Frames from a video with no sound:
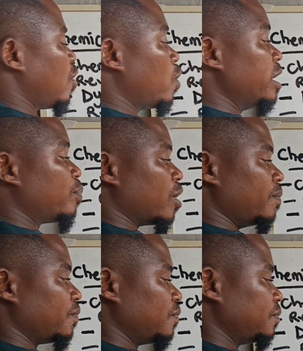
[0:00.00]

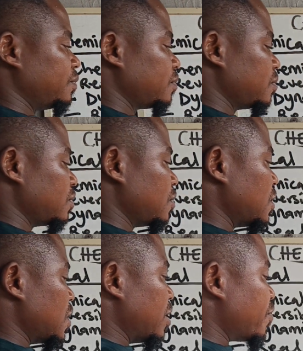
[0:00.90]
equilibrium,
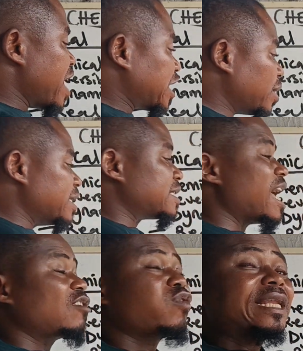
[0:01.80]
reaction is
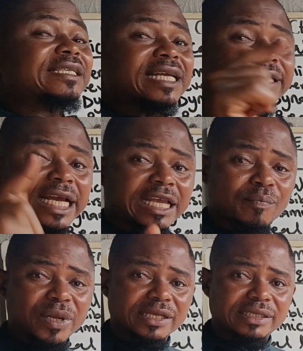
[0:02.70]
actually still taking
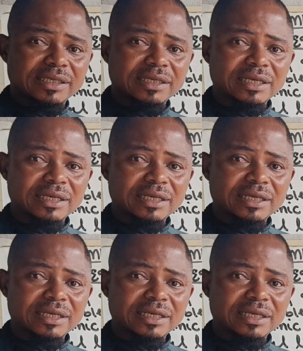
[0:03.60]
place.